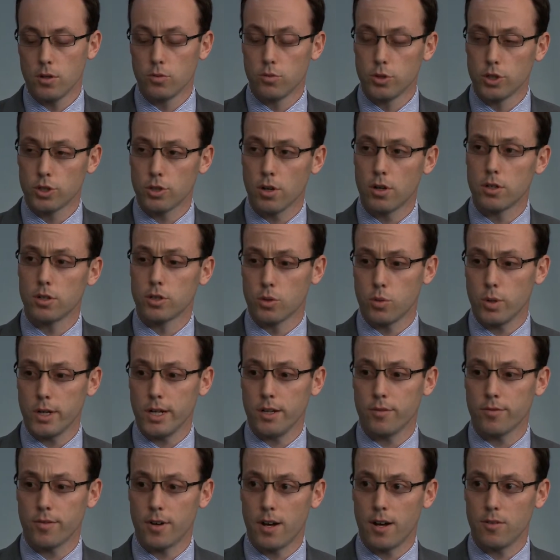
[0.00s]
a
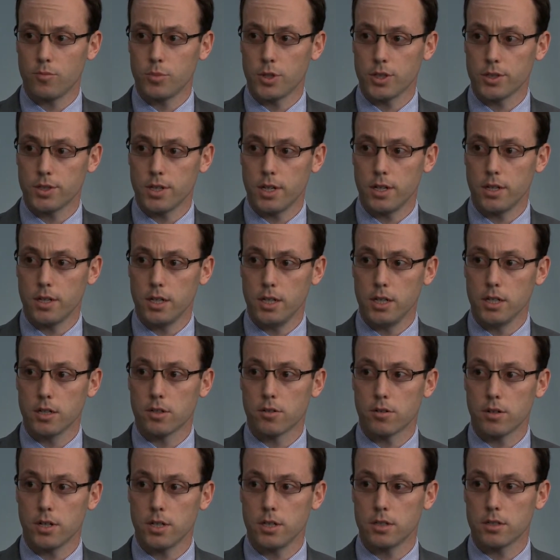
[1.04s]
25%
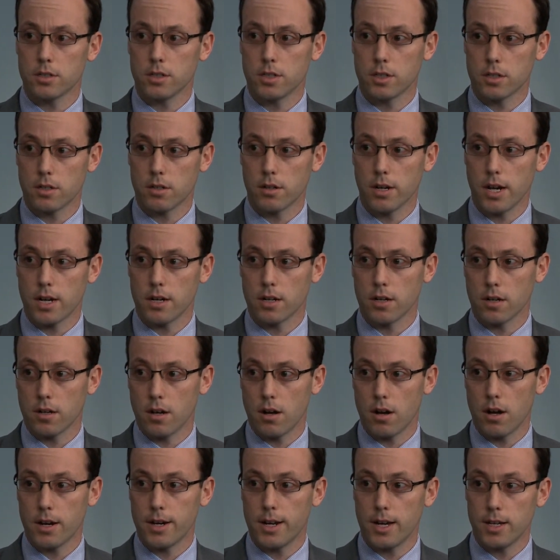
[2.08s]
increase in creatinine
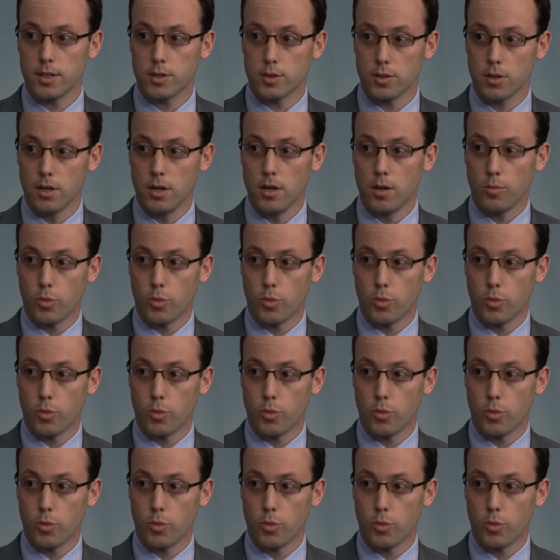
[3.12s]
kinase,